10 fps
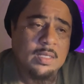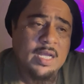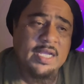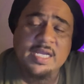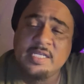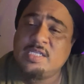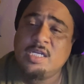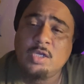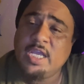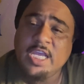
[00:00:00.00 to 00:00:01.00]
I guess
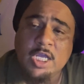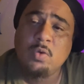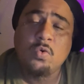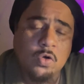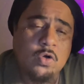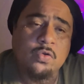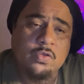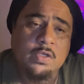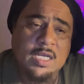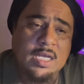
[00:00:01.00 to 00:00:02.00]
it ain't work out,
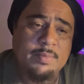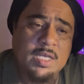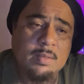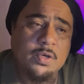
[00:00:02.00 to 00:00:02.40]
you know what I mean?